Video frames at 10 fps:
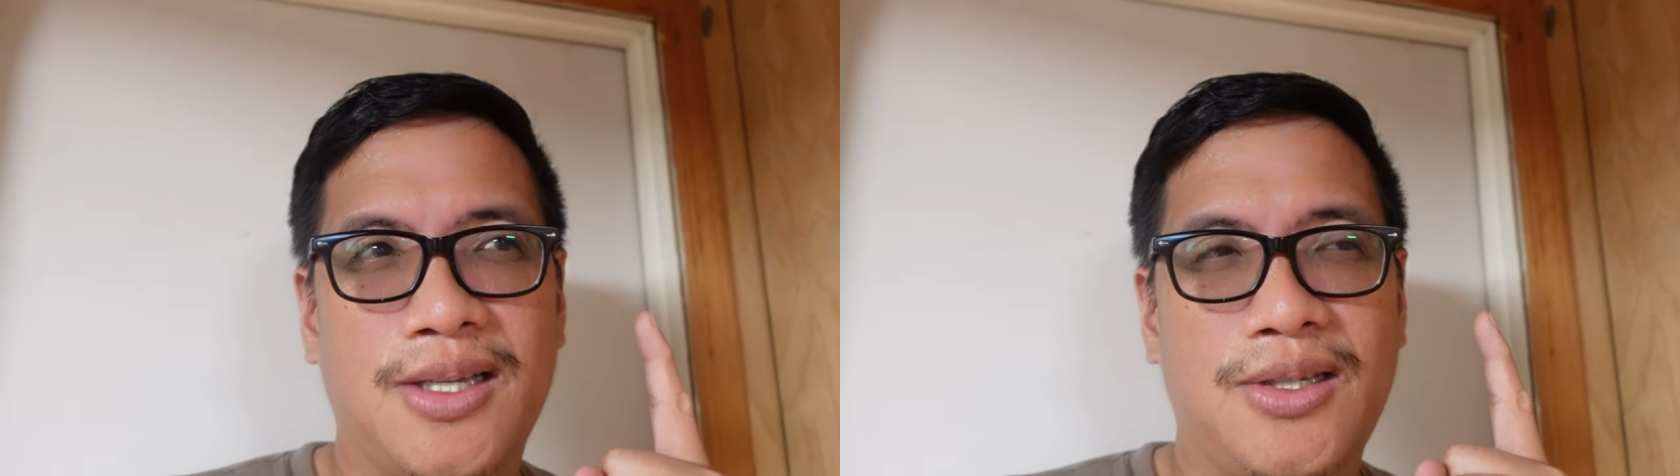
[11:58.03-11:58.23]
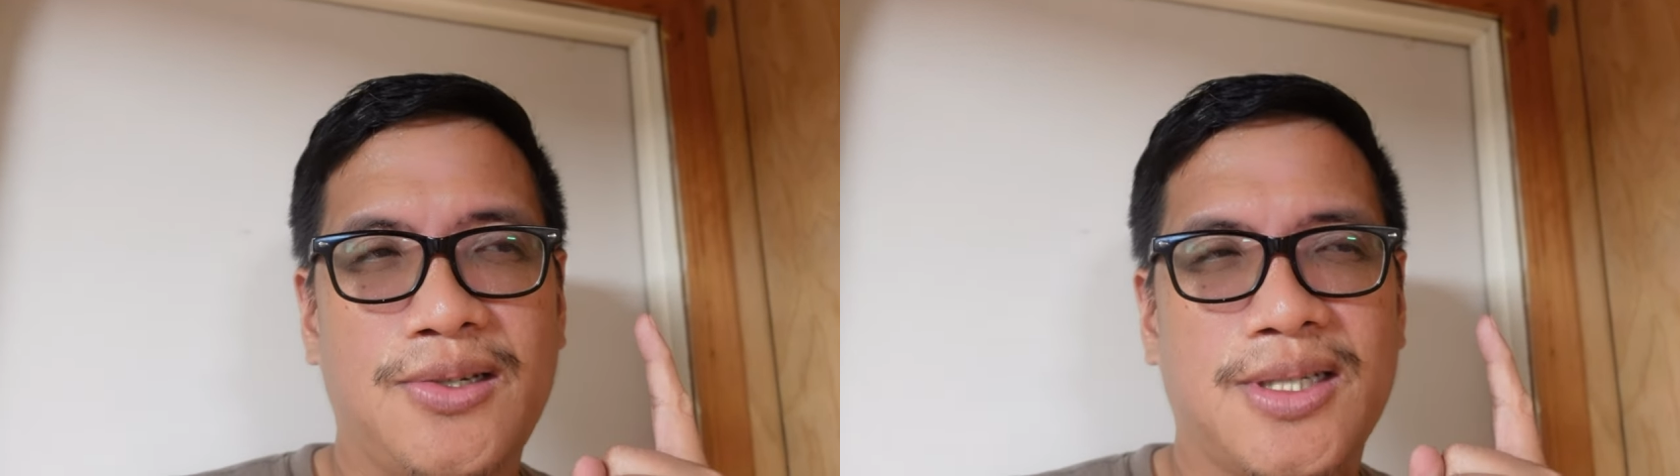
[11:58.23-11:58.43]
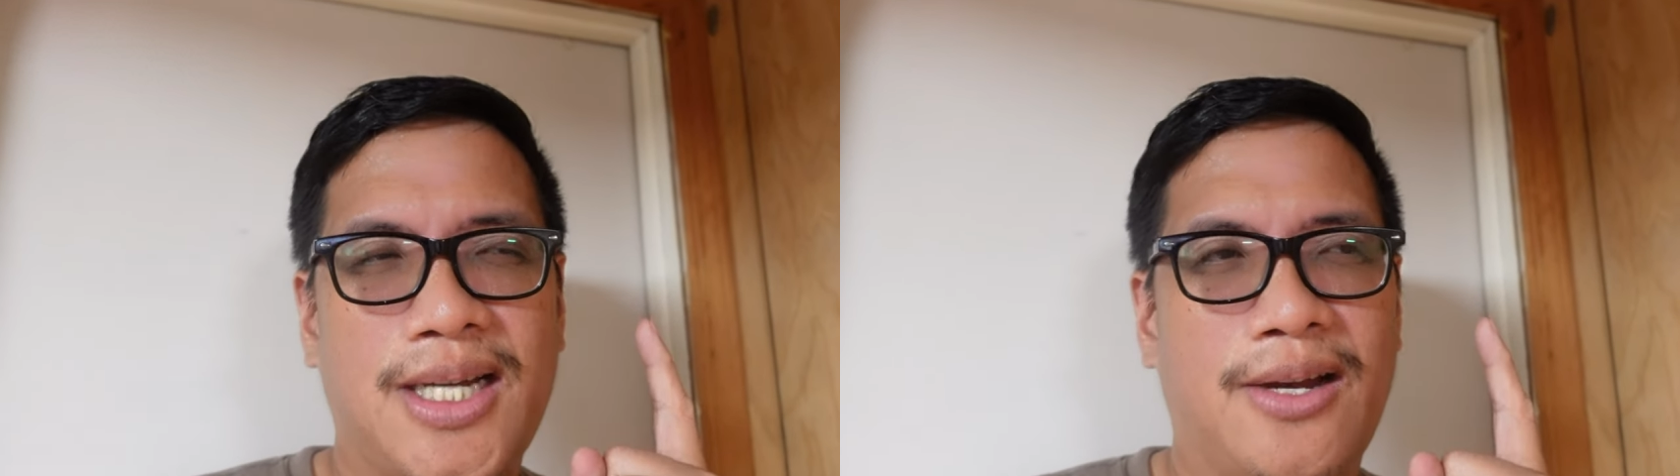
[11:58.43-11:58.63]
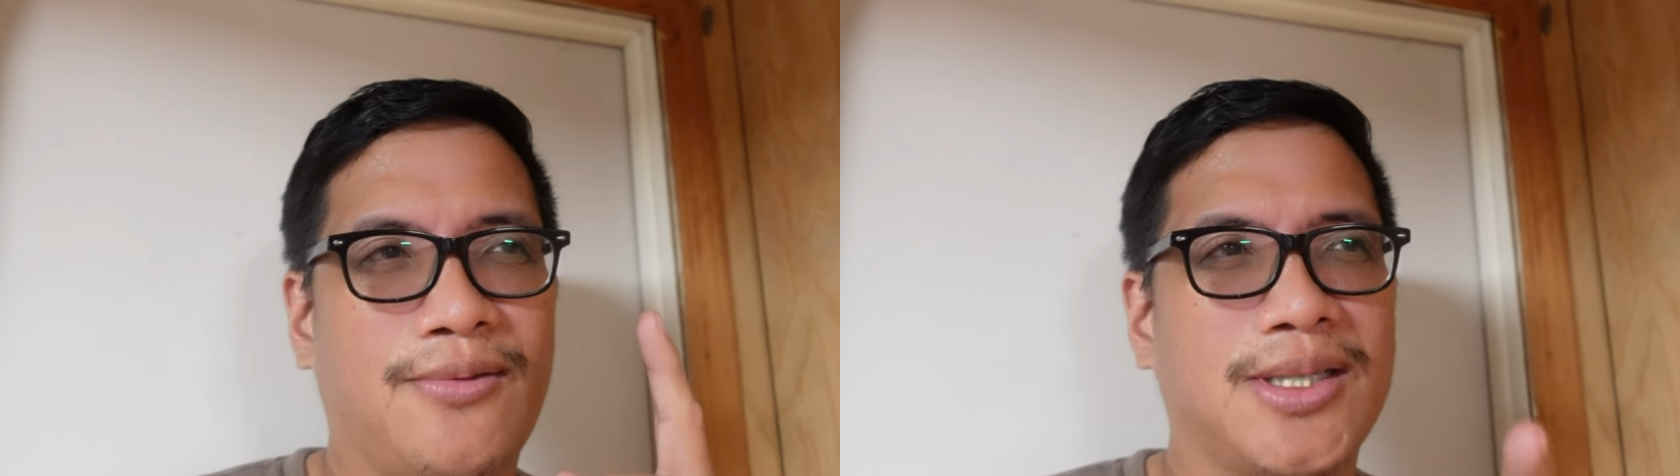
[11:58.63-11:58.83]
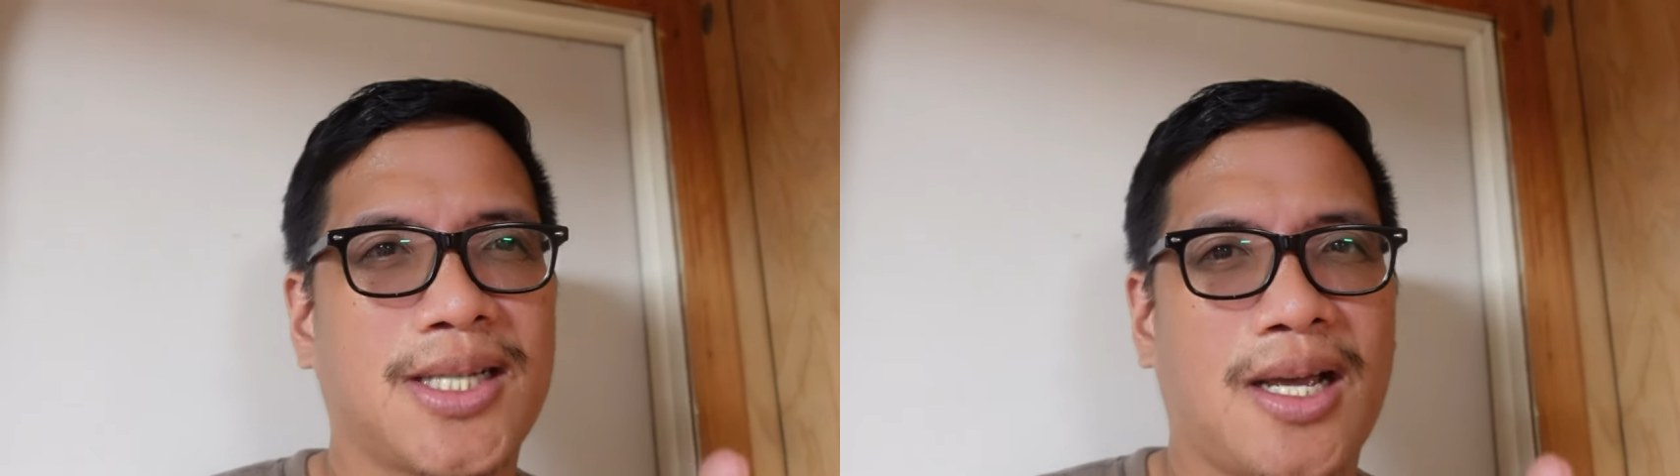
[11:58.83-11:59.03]
usually he
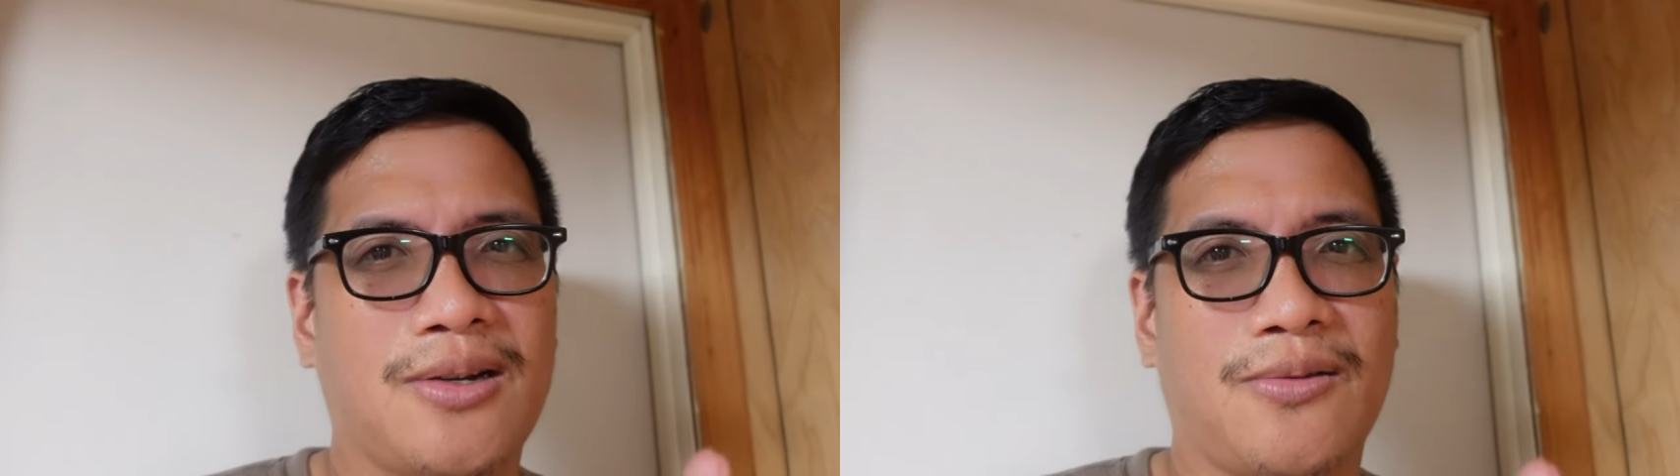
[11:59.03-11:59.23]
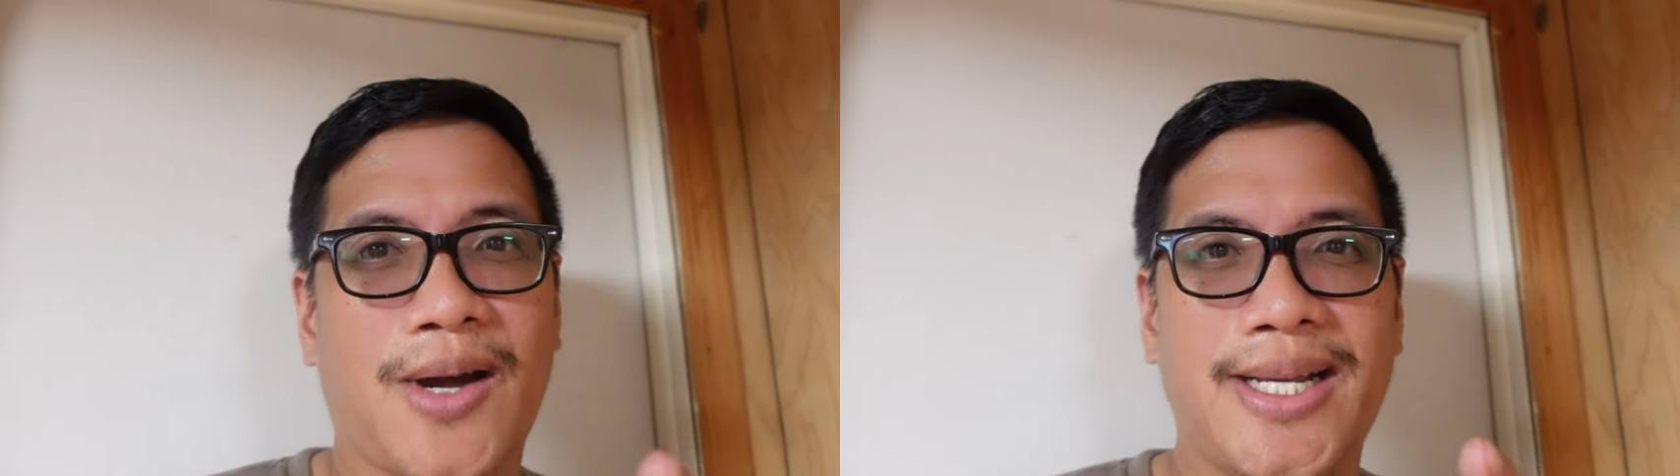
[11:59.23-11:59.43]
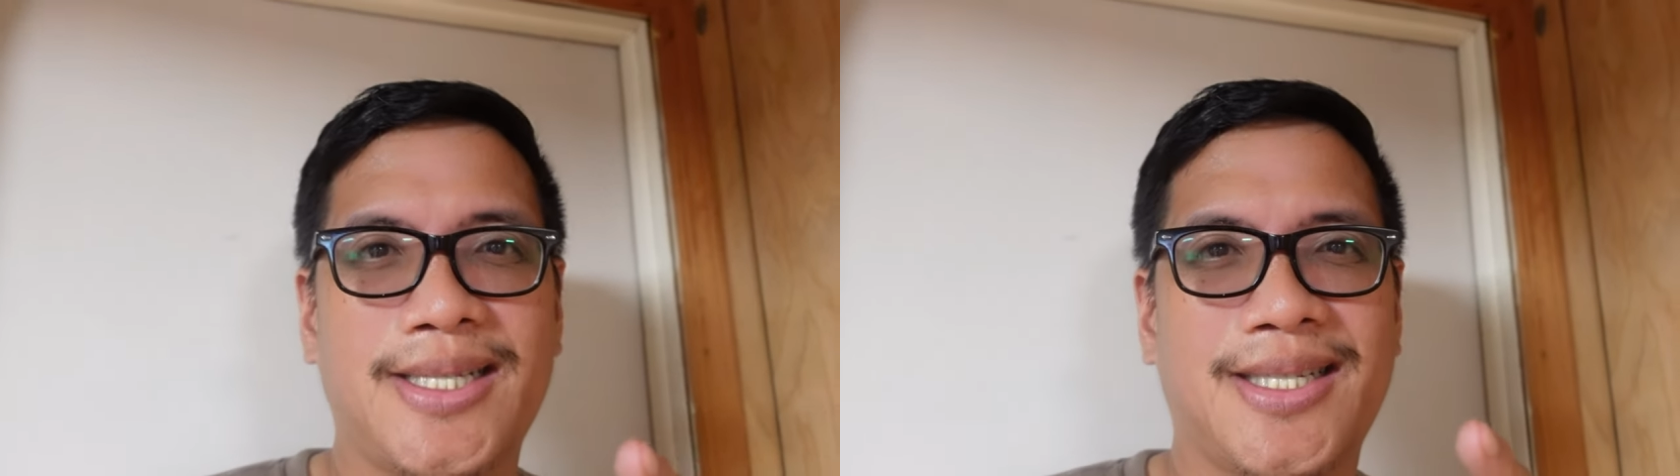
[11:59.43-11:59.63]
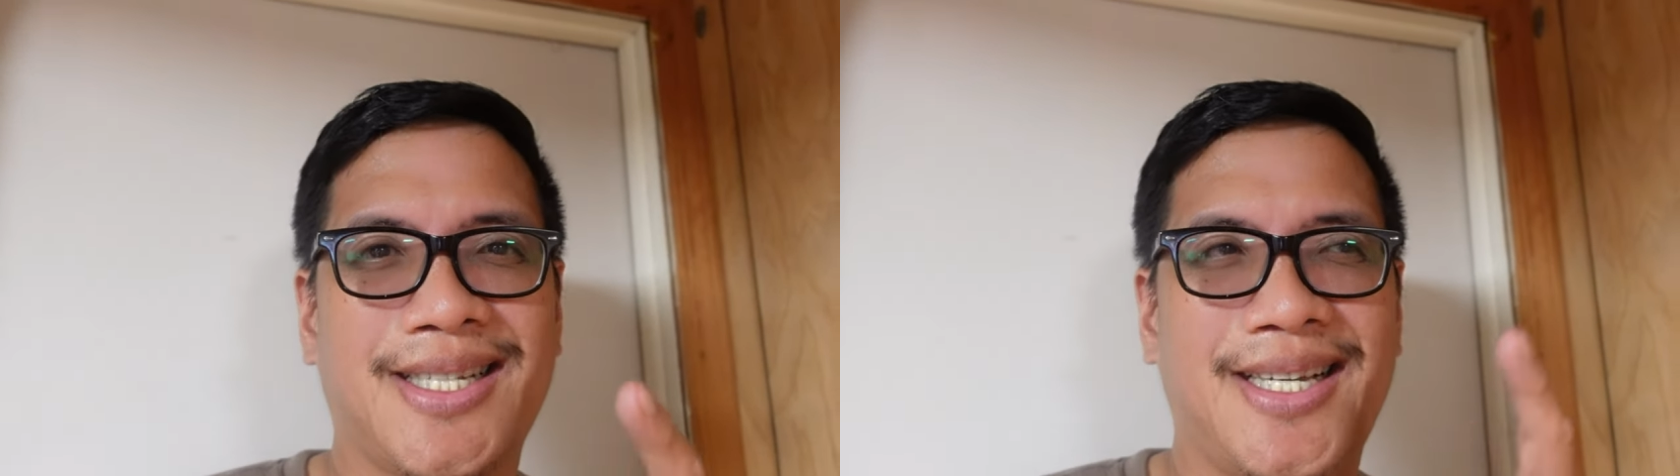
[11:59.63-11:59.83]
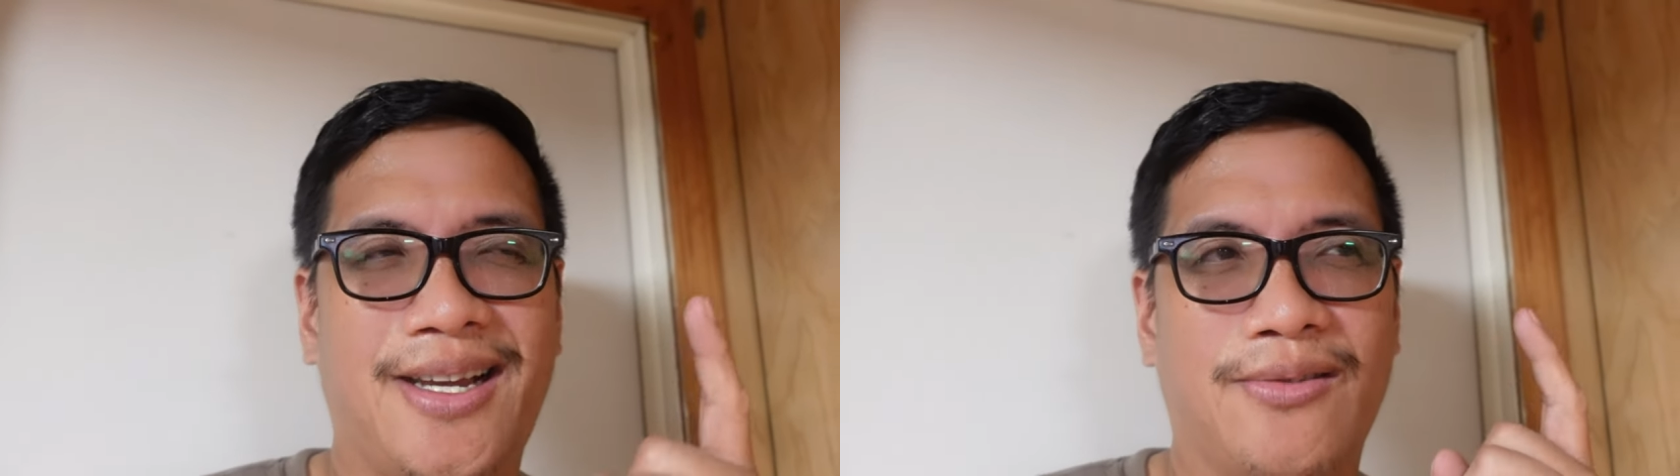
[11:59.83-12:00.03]
runs out of rice
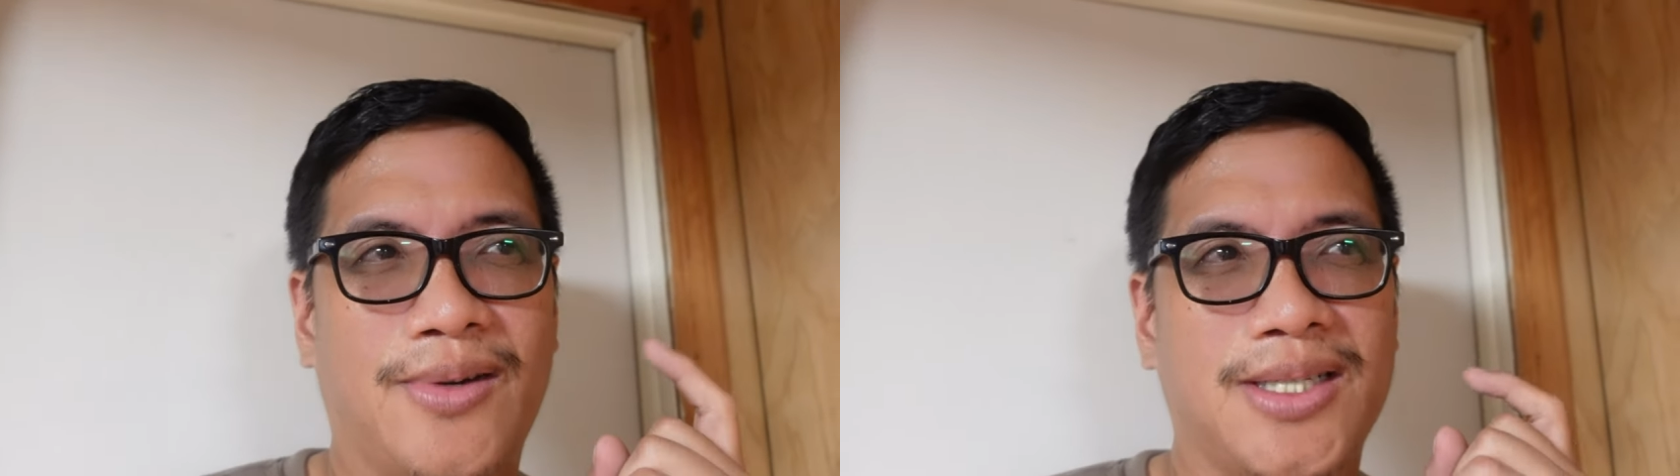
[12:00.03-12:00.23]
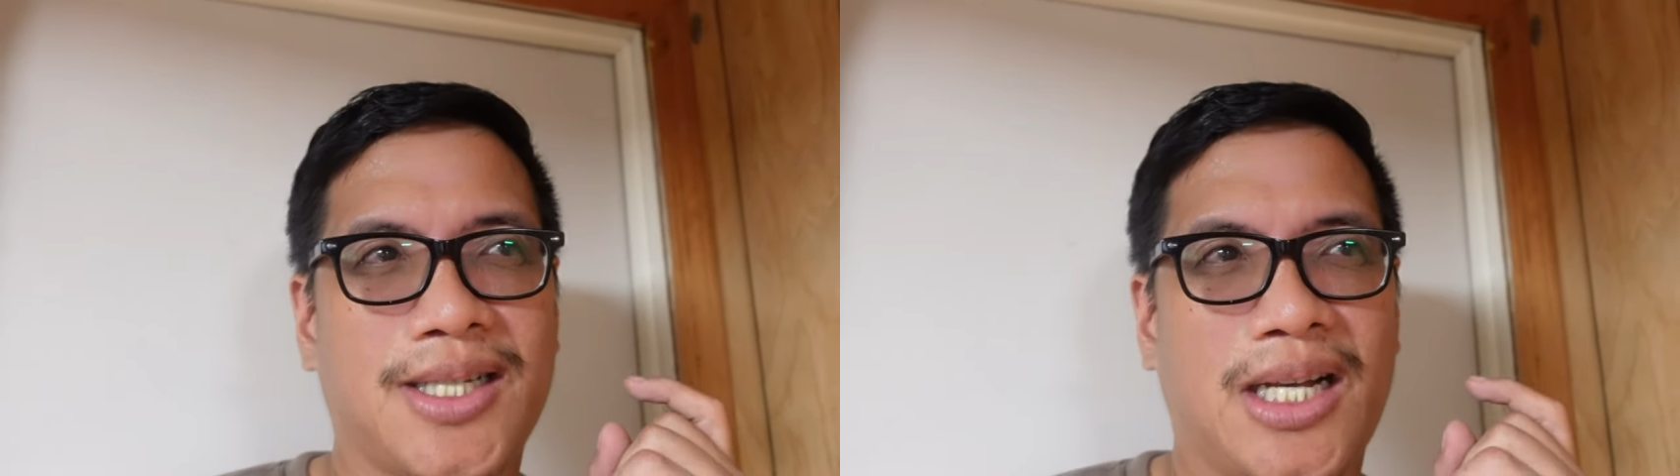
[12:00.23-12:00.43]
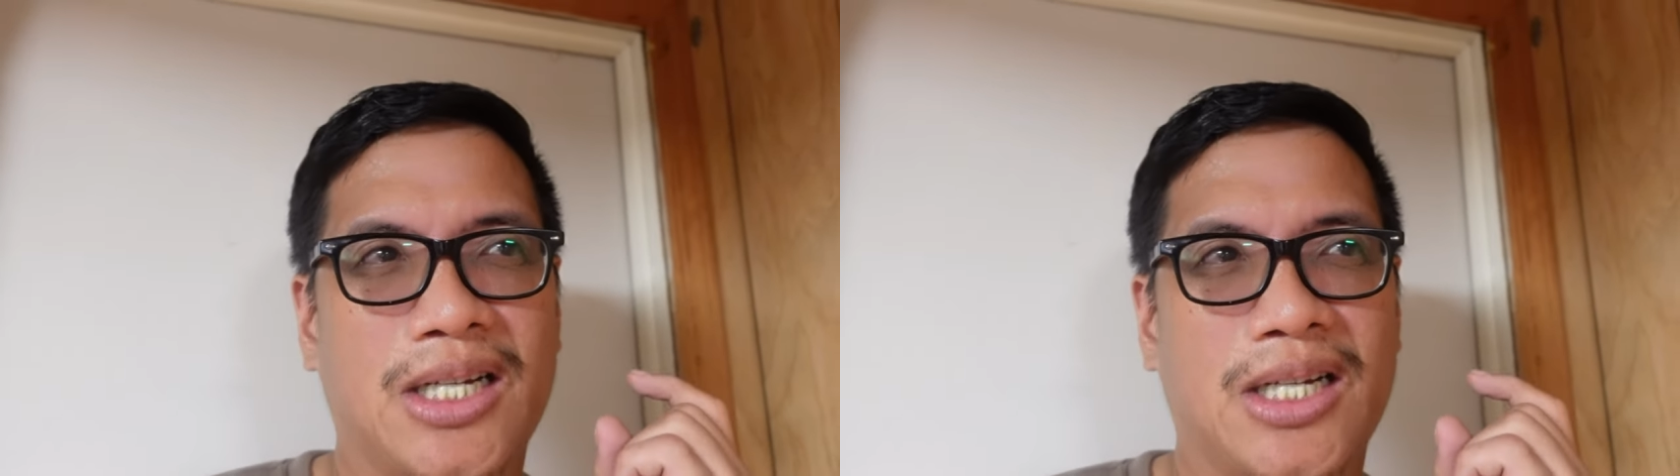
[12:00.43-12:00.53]
he runs out